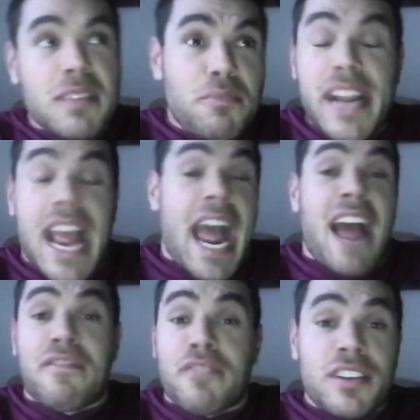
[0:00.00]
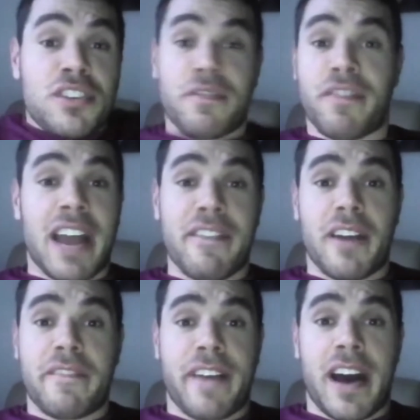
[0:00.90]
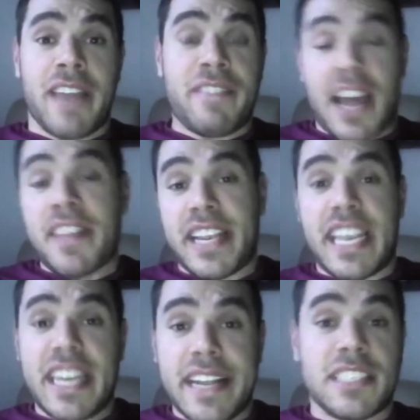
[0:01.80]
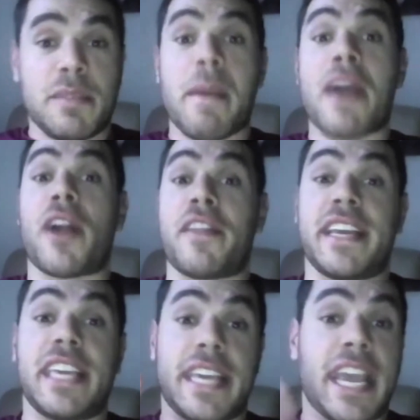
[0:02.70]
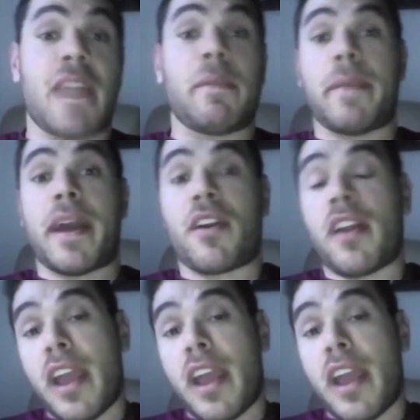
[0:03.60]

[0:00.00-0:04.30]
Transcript: pretty average 5-on-5, and I think he needs to be better. I think he can be better.